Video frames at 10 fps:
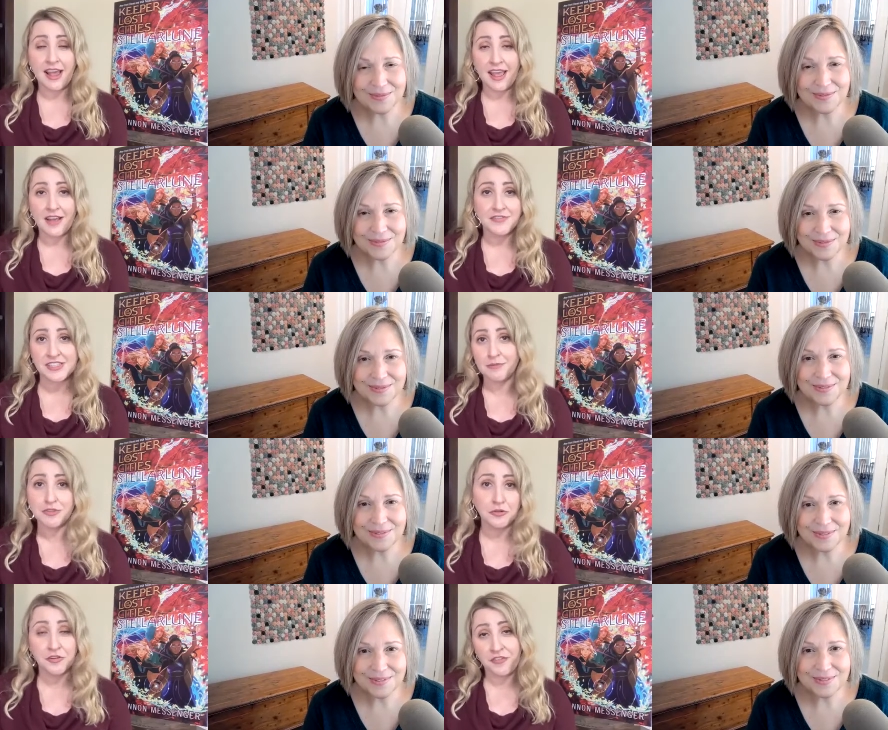Speaker 1: I have some
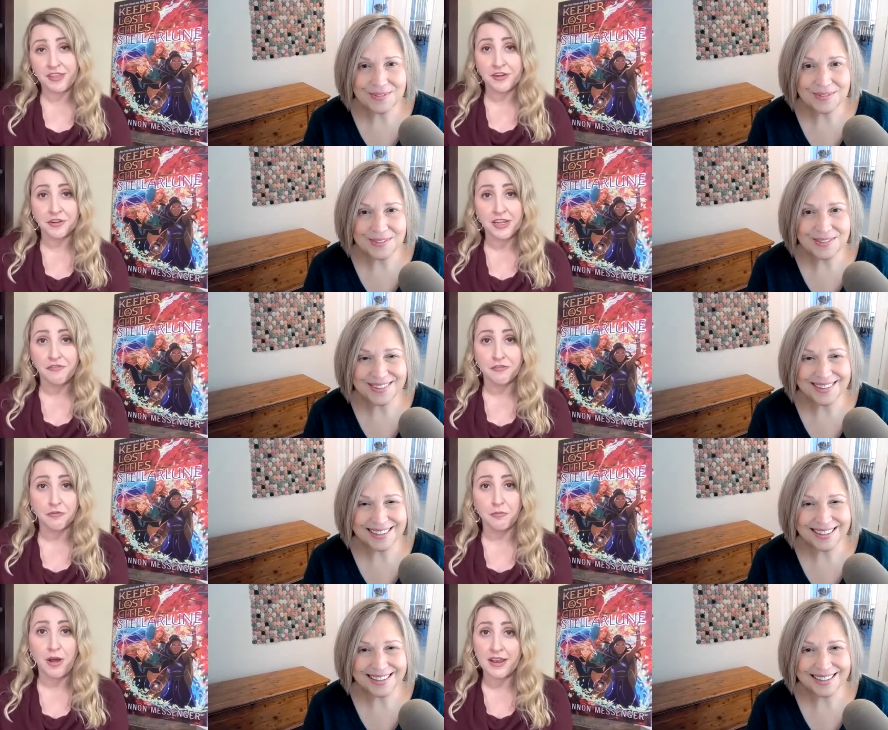sort of theory for
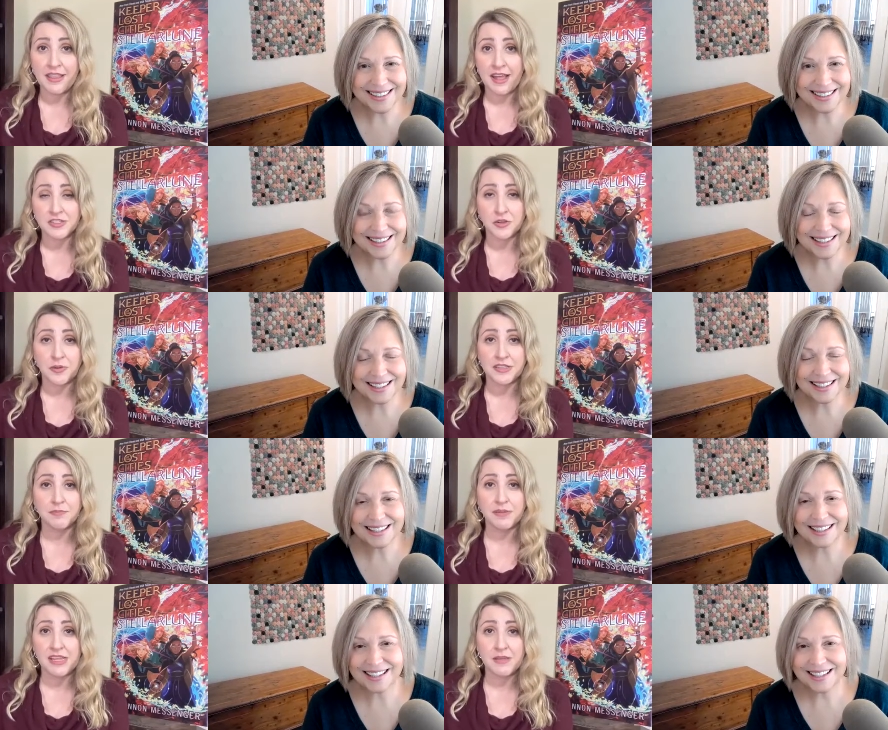what that's going to
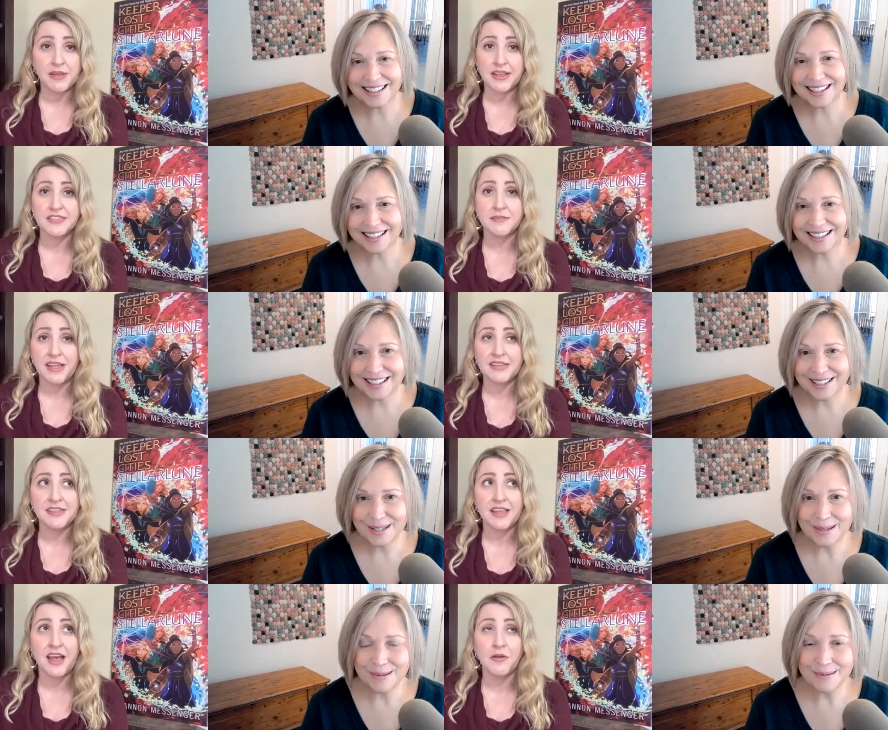be, but it's
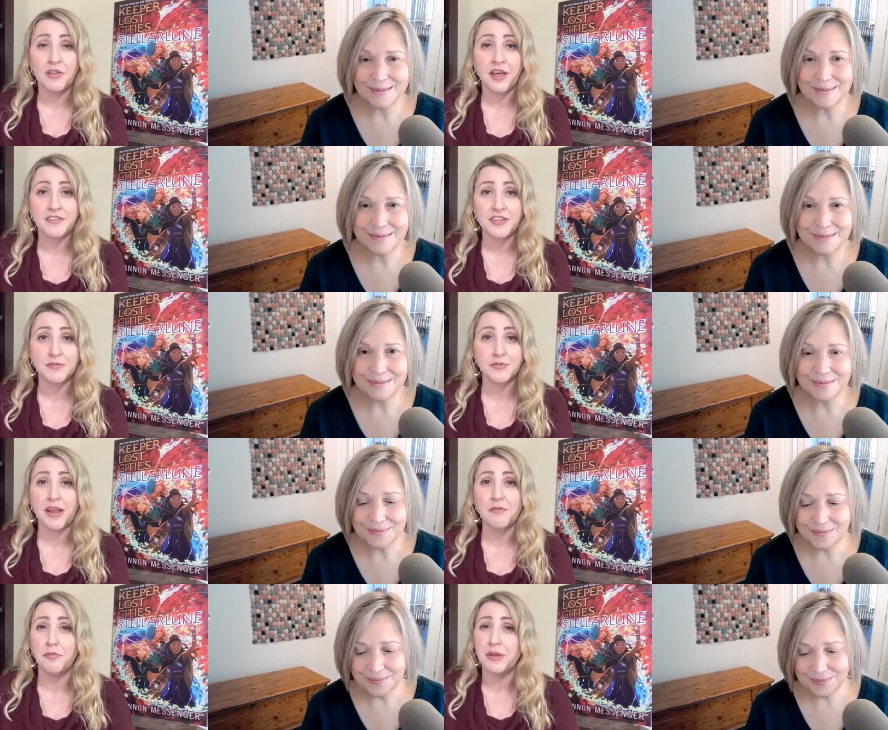amazing how a lot of times when I
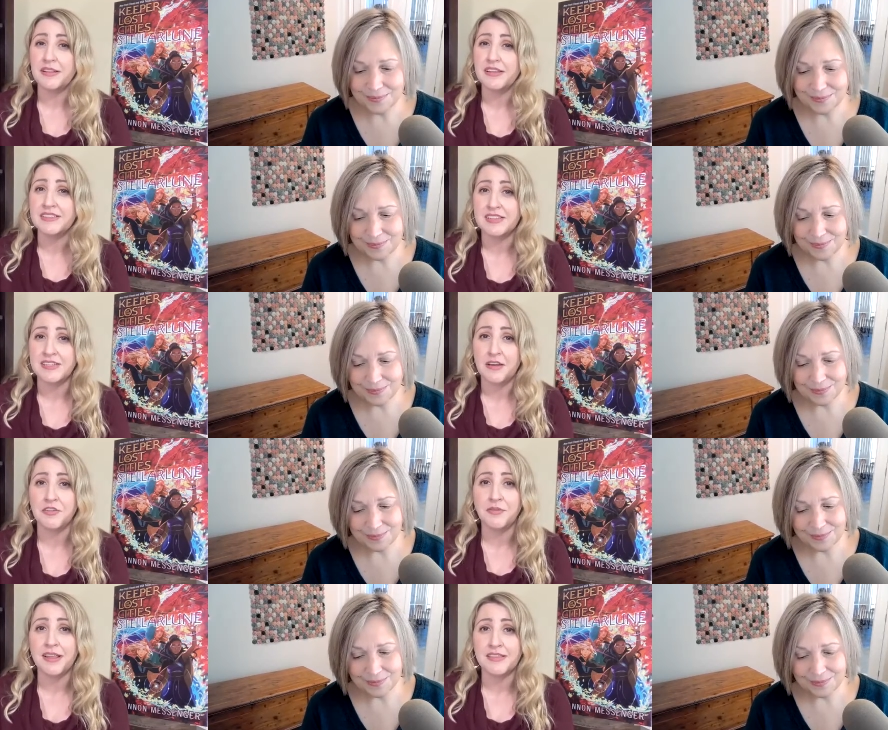really sit down
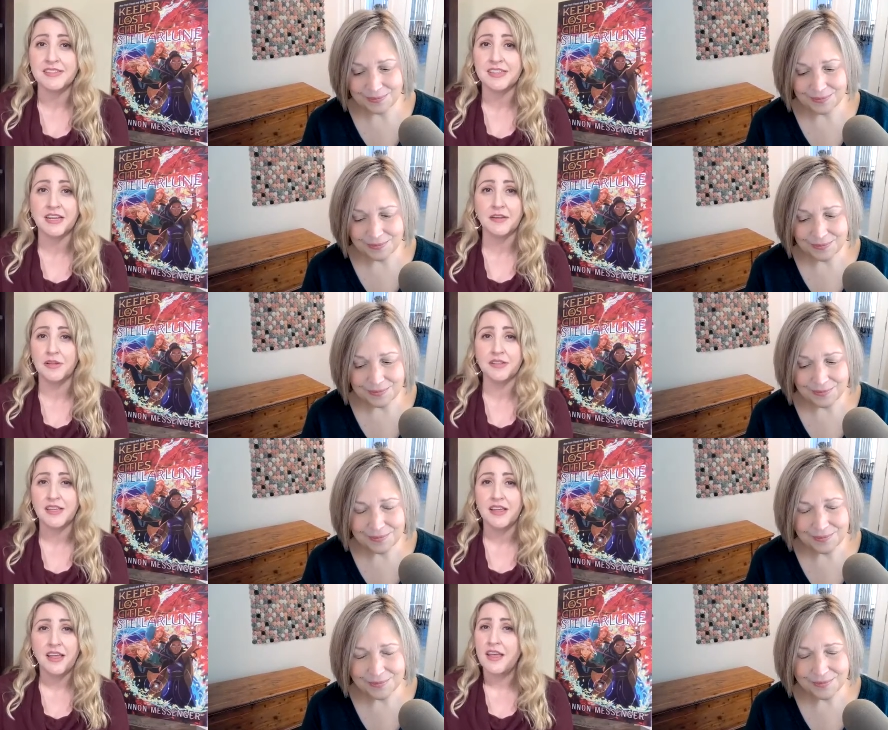to write the scene, I realize
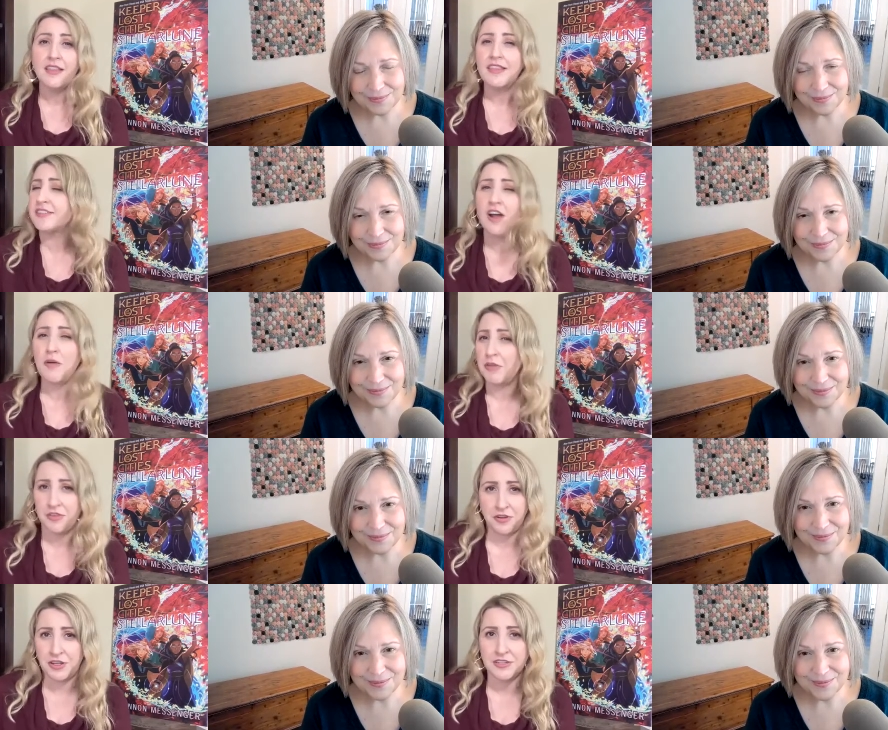that's not what
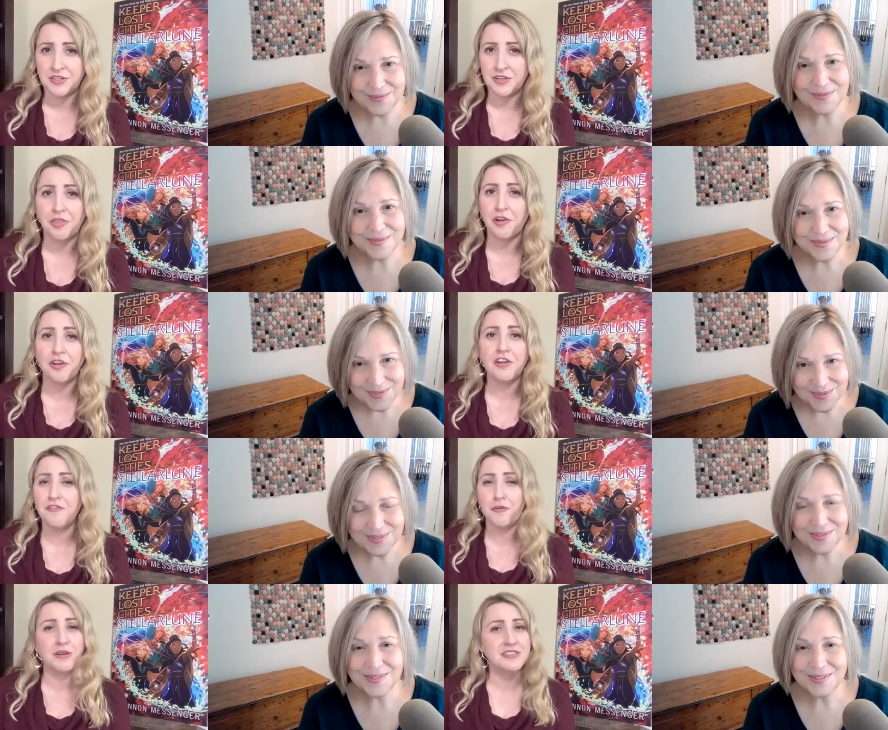they're going to do. They're going to
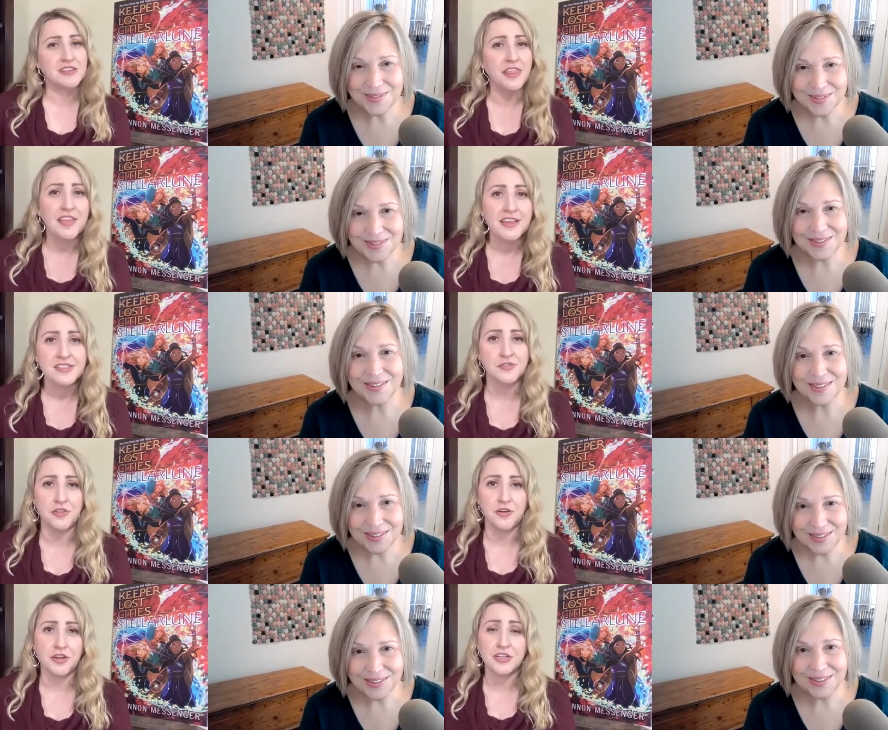focus on this, or
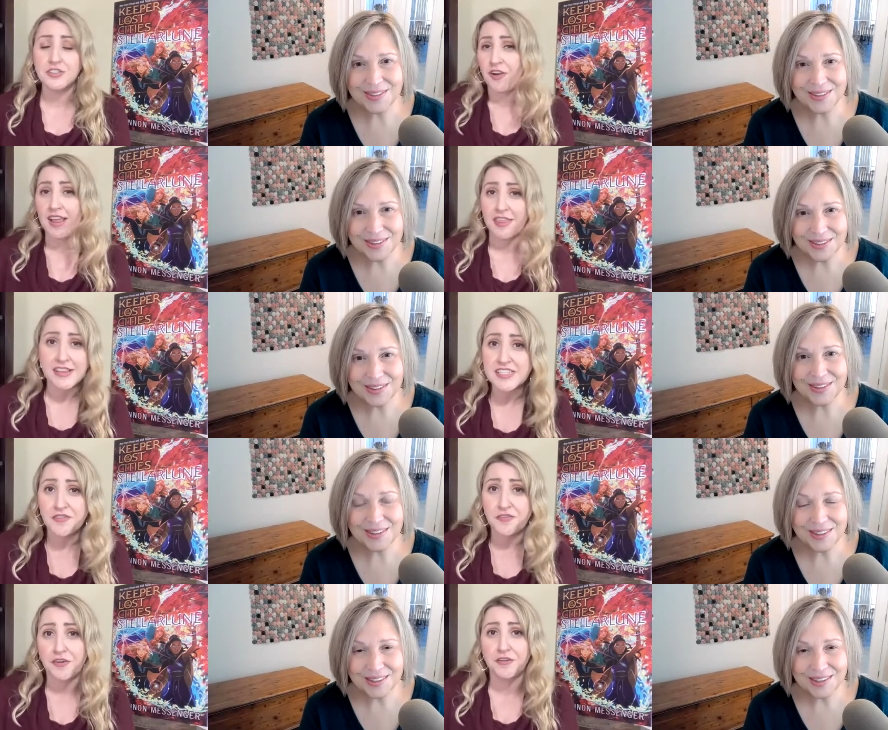they're going to try this
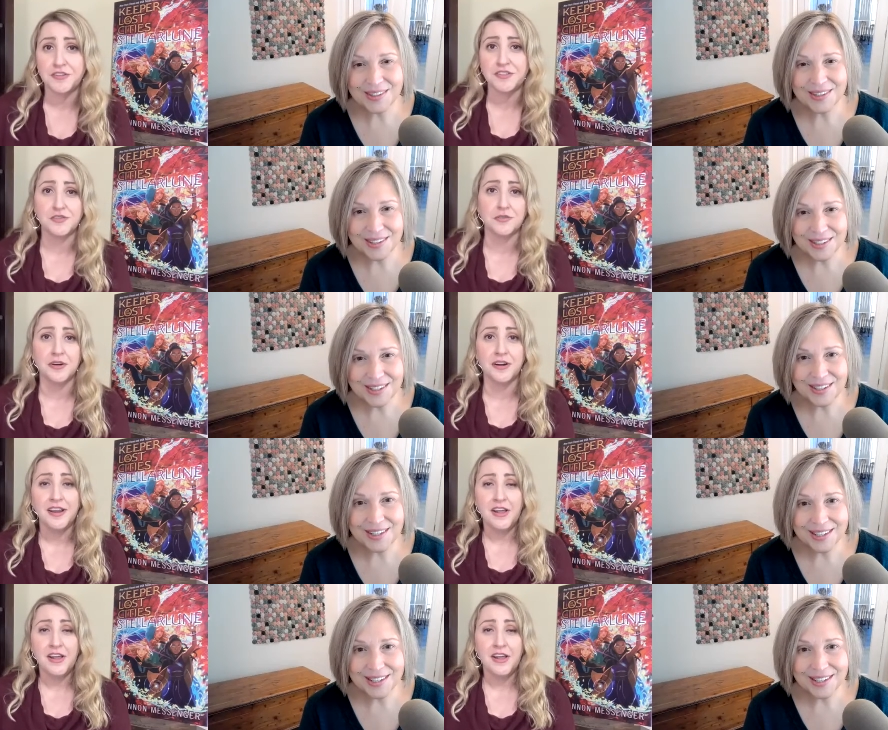first, or